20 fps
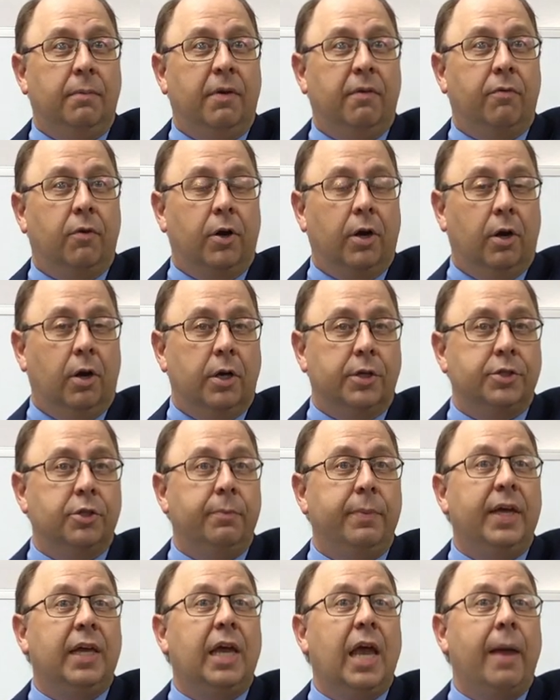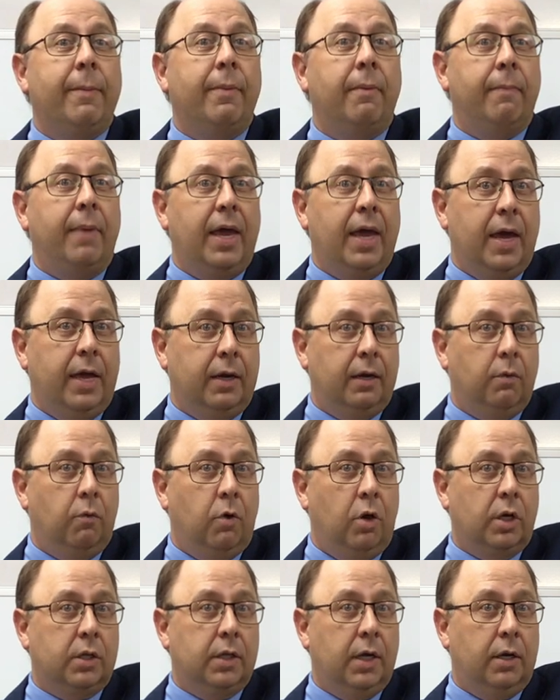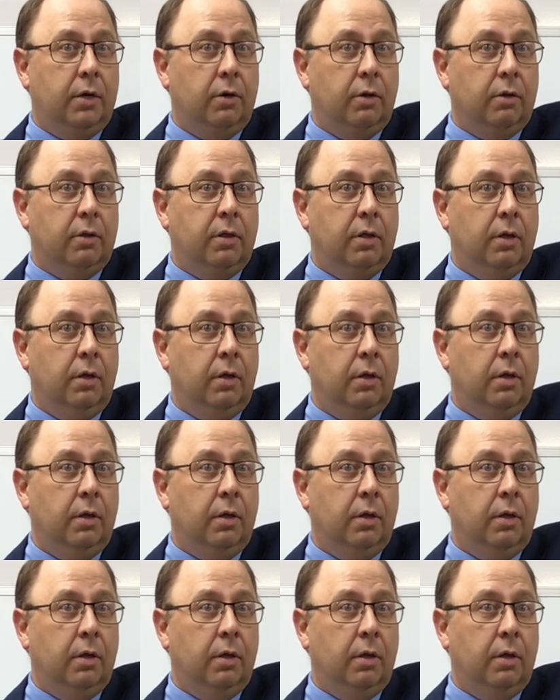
before he also became a man and walked on earth.